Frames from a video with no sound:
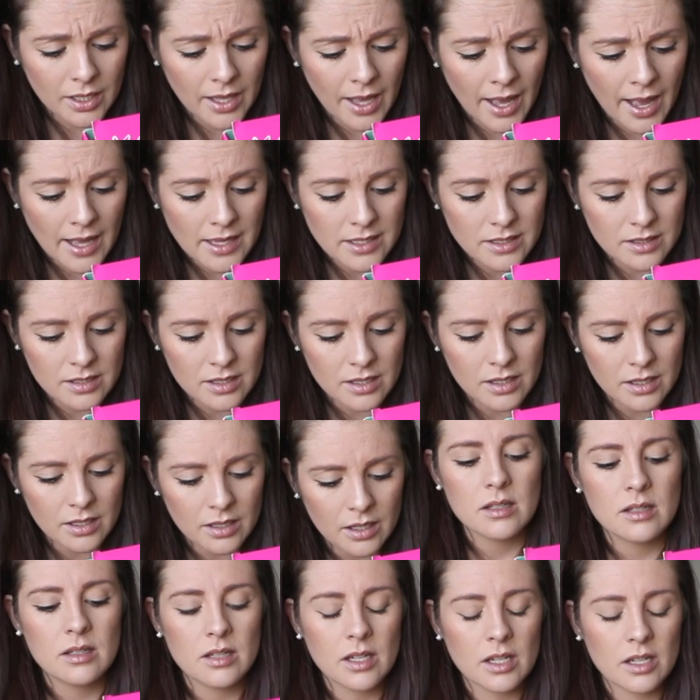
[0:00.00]

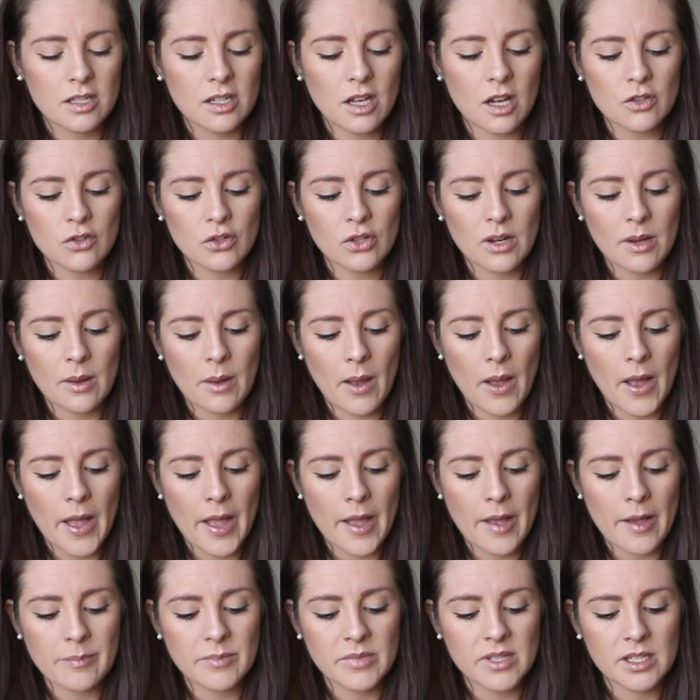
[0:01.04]
acid, 600
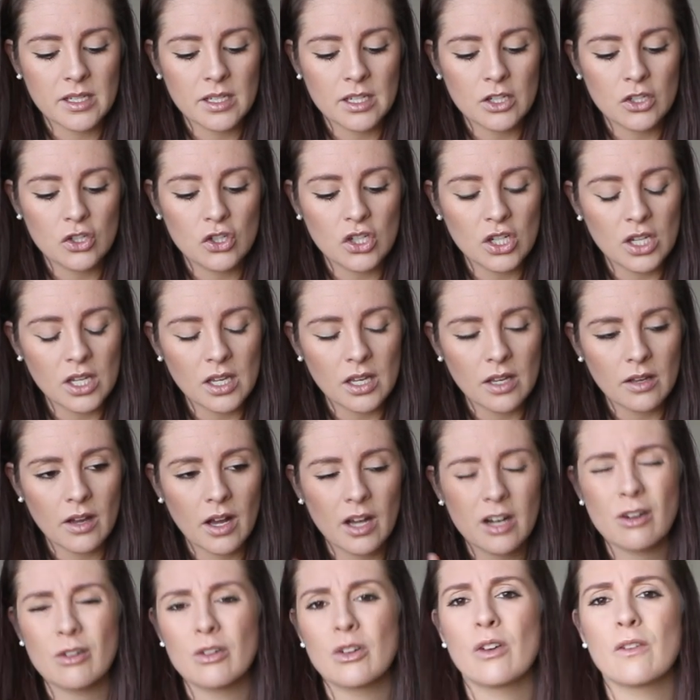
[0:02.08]
MCG.
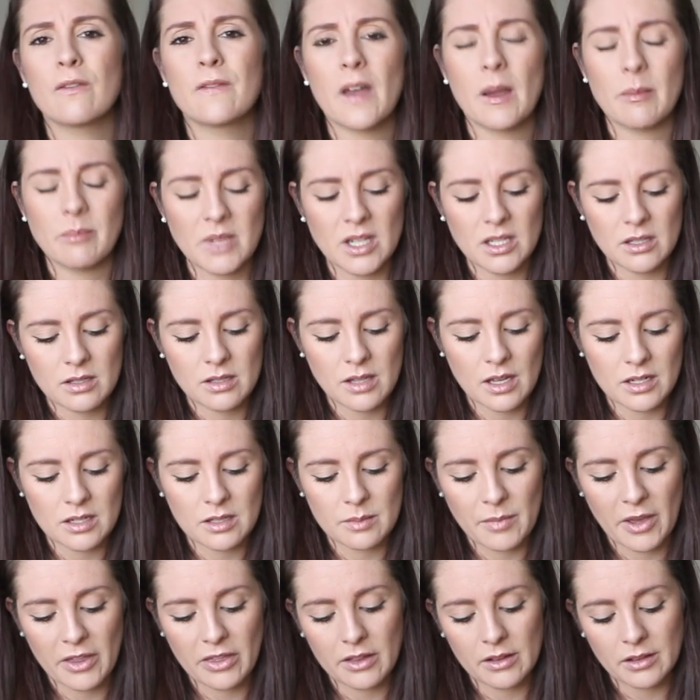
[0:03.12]
I don't know if that means that
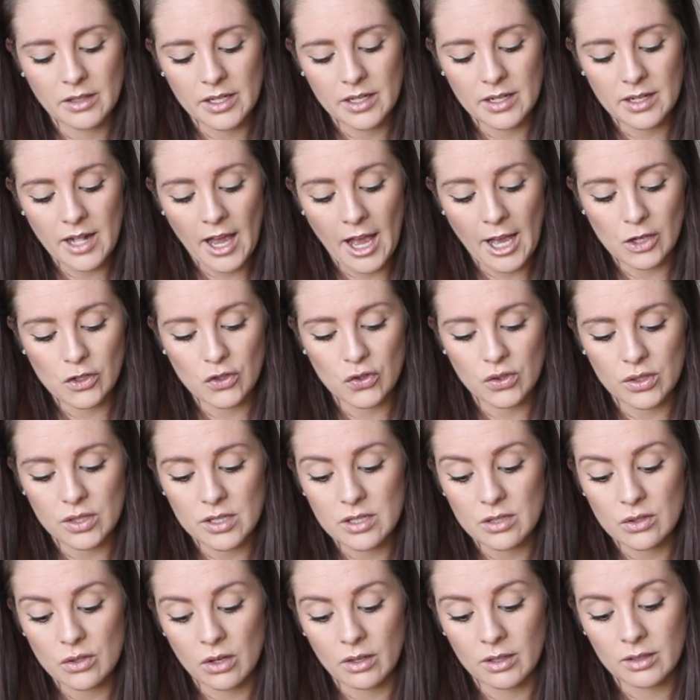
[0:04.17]
it's methylated
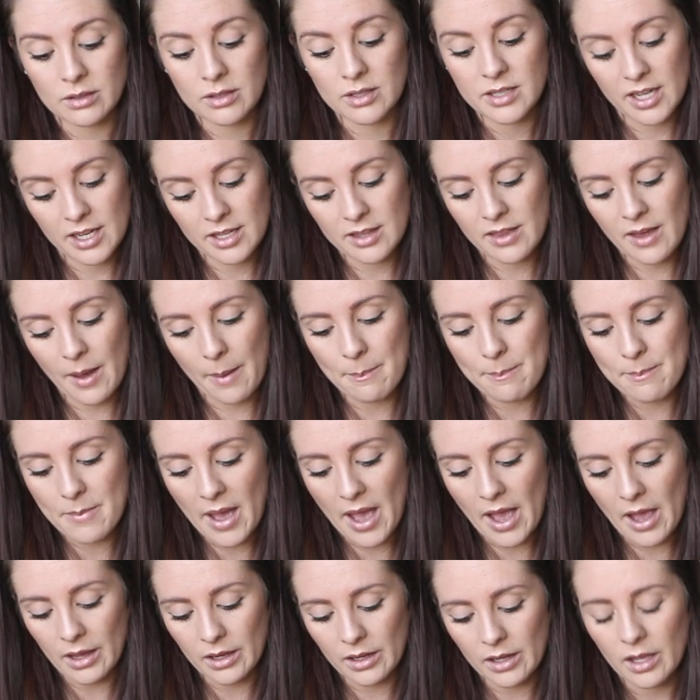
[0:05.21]
actually, so I'll take that
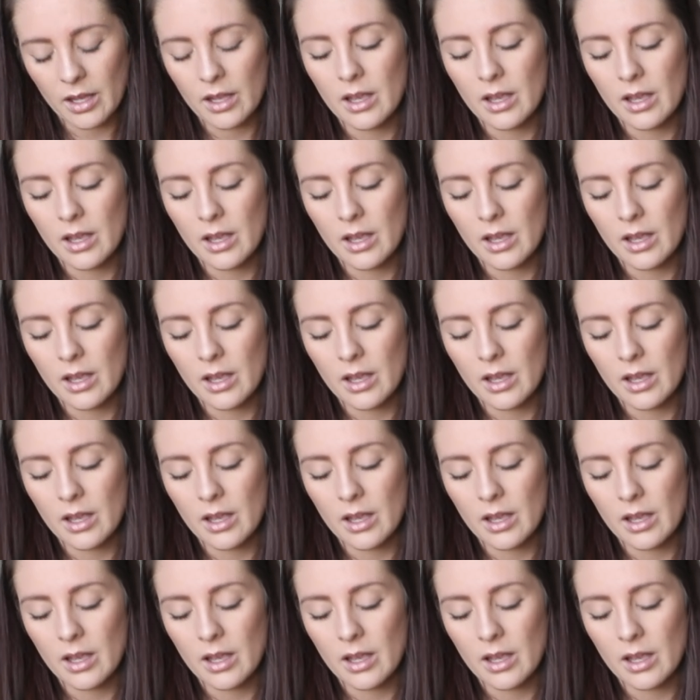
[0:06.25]
back.